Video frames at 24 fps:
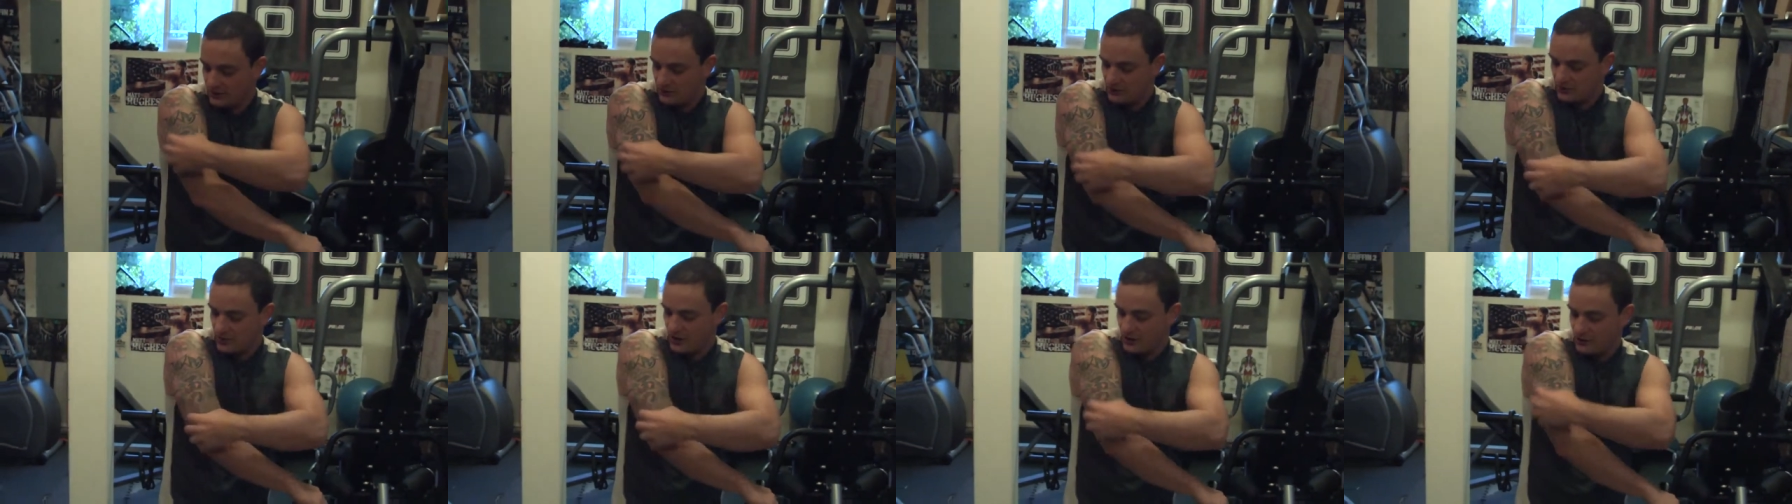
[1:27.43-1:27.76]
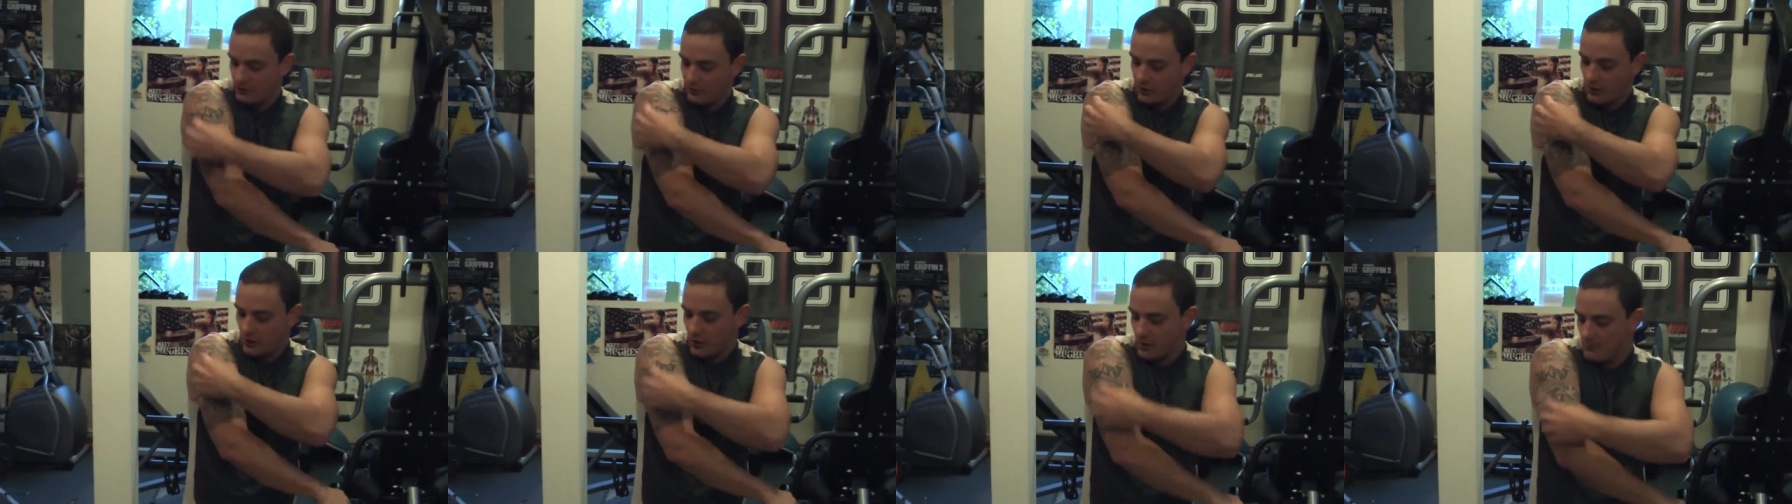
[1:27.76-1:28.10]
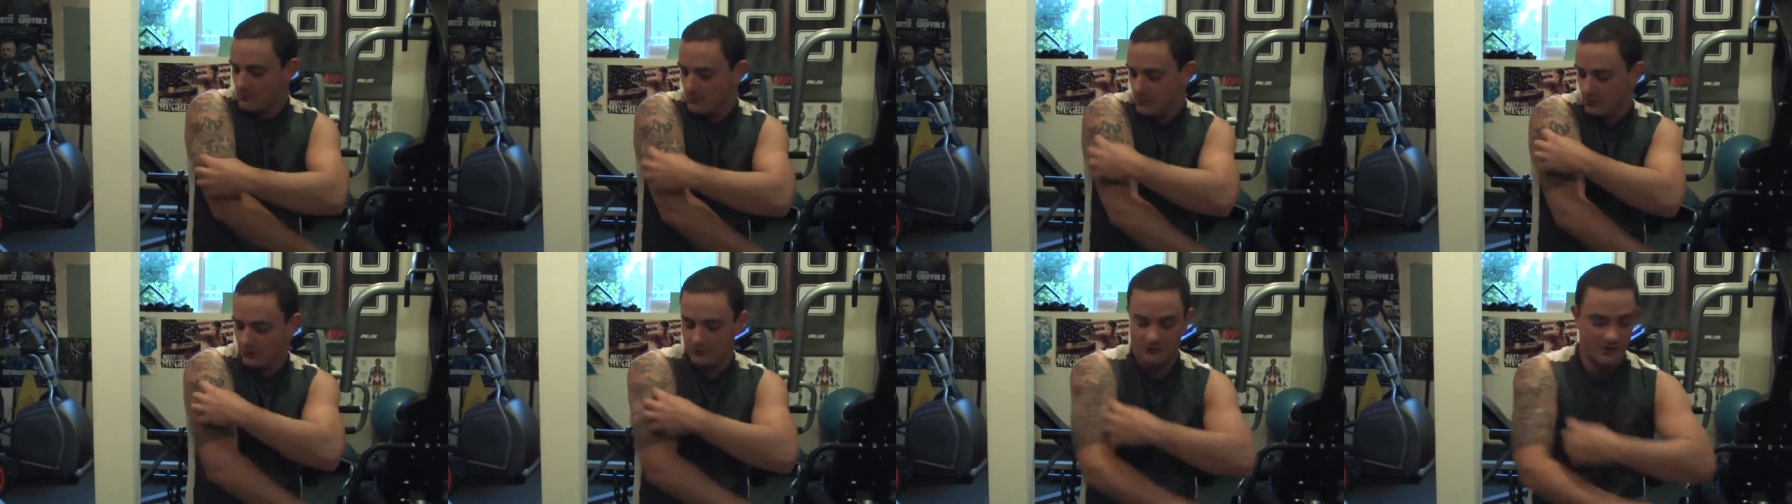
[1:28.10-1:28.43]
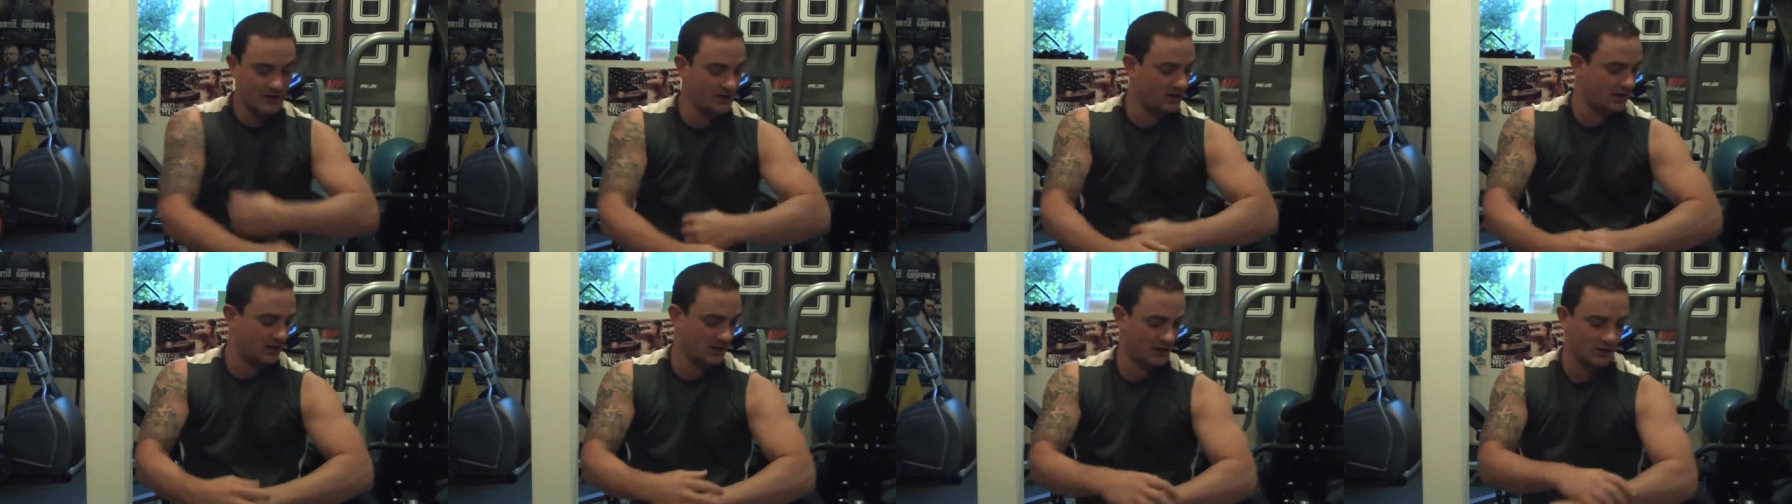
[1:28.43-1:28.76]
You've got your arm bone
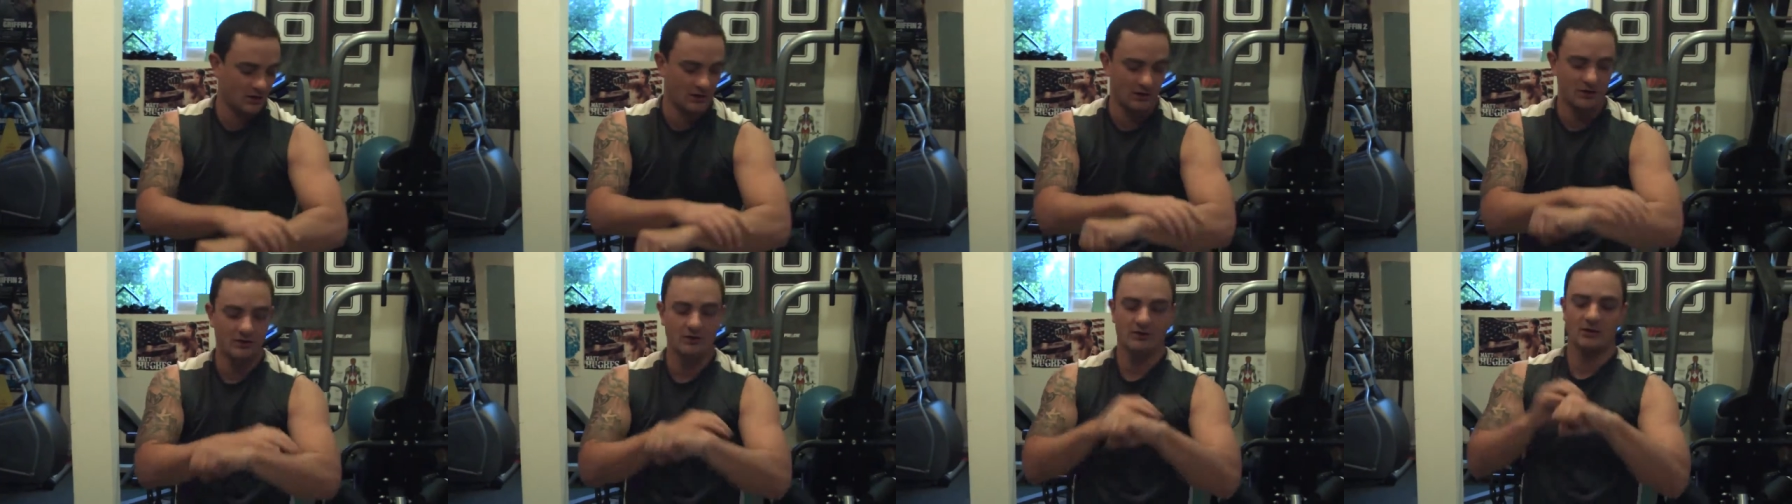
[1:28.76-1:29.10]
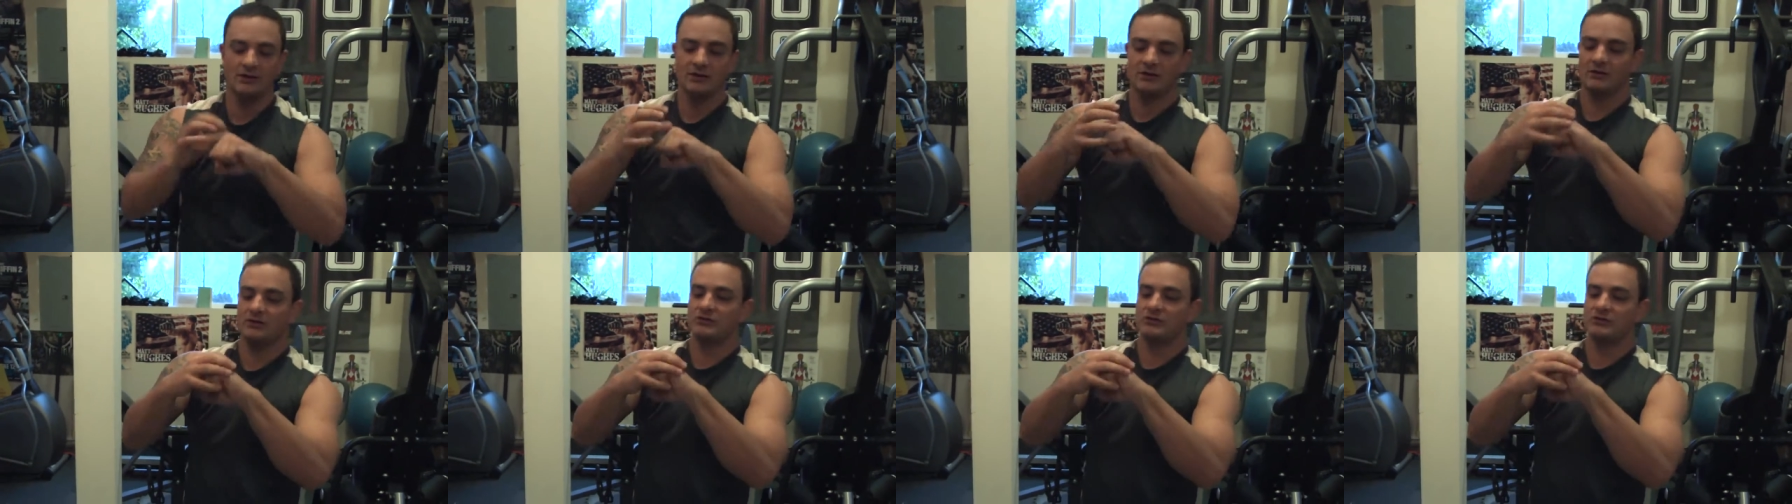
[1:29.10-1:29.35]
right here.